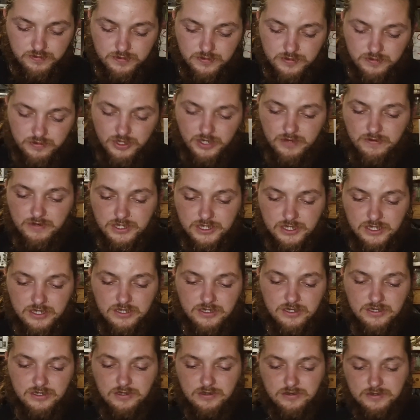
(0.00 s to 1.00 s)
pretty much
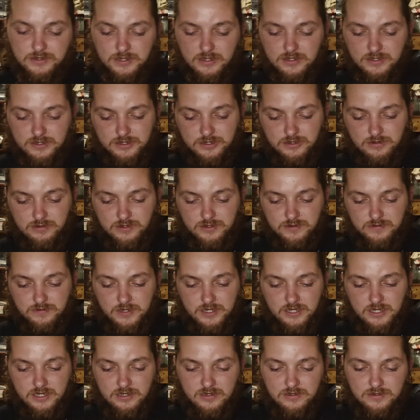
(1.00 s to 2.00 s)
introduced us to his
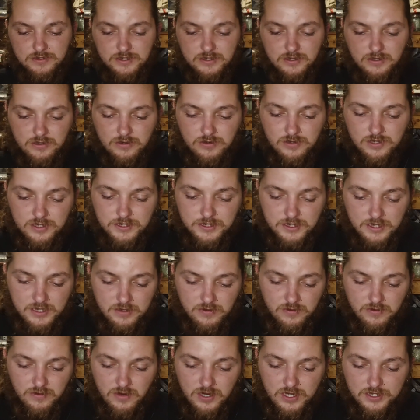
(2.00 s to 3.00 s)
videos, and of course, like,
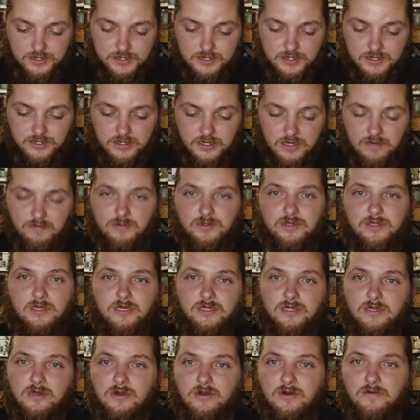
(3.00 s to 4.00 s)
we watched In
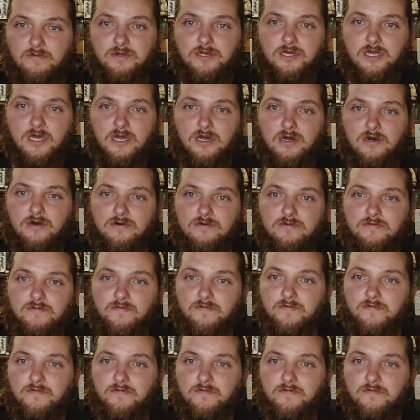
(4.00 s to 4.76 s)
the Army Now,